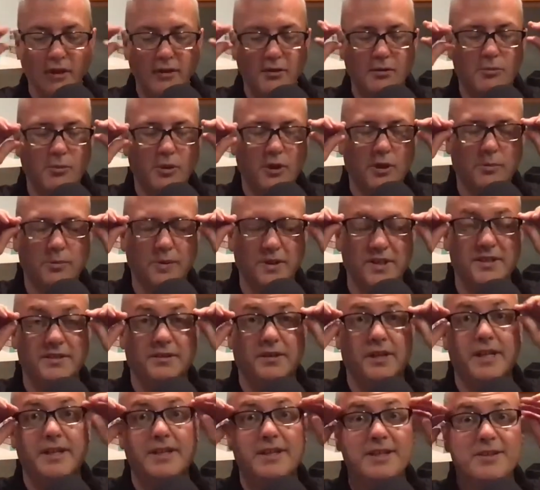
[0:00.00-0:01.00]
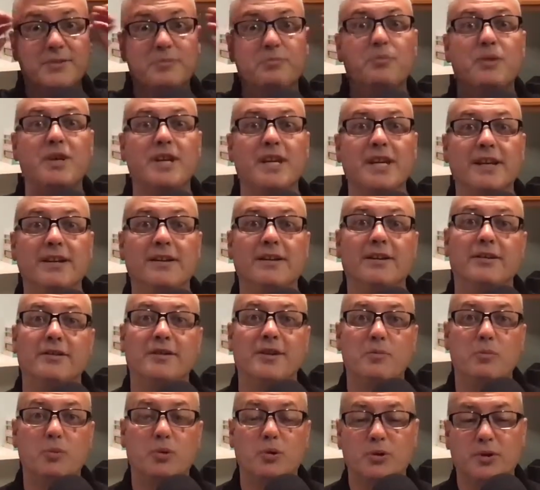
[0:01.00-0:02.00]
purpose in these big,
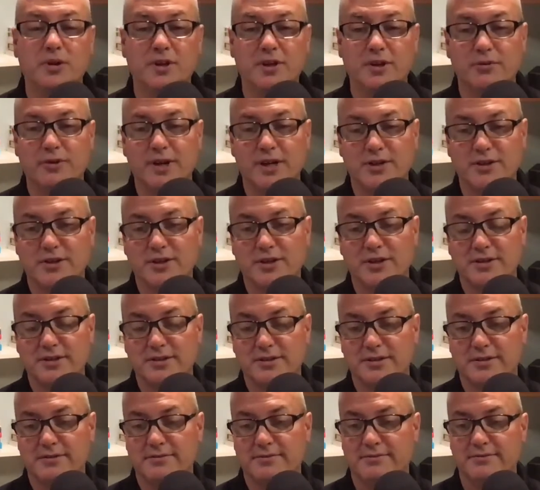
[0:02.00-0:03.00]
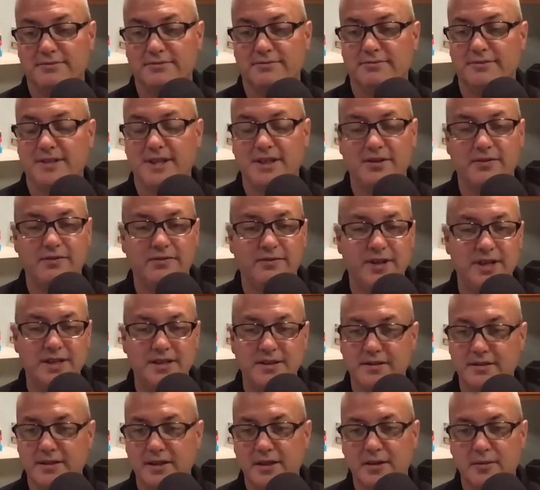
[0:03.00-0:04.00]
important questions that are fun to
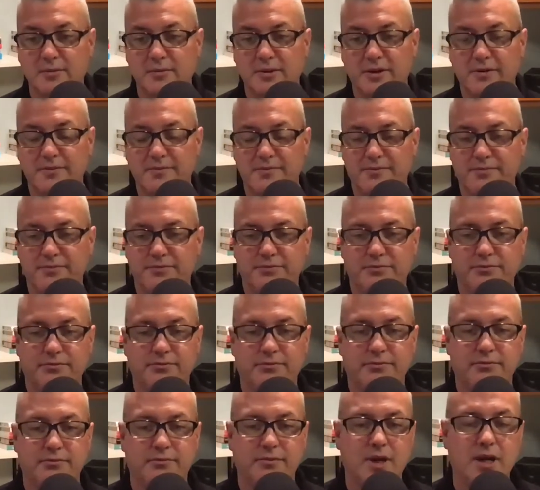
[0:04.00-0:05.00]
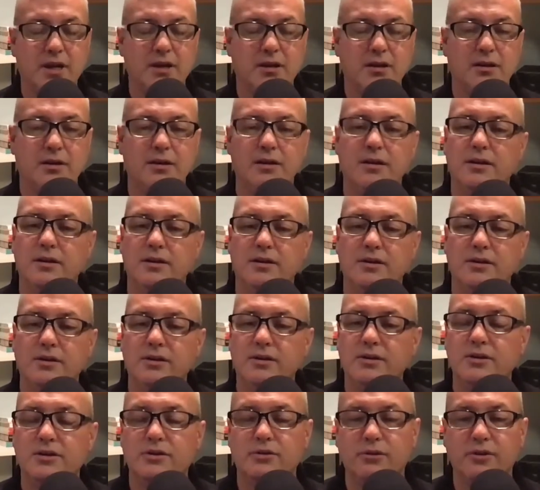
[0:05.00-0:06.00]
think about.
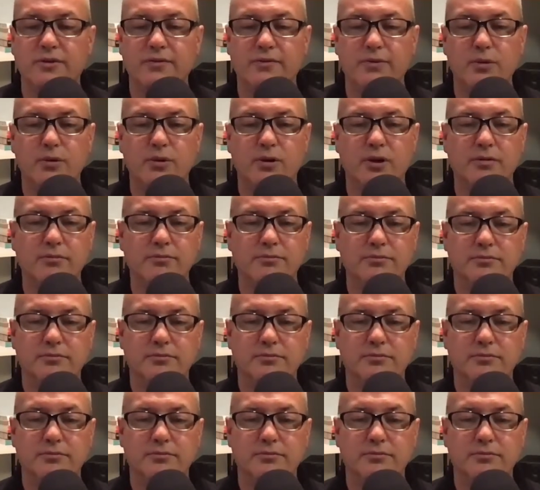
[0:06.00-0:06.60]
Story 4.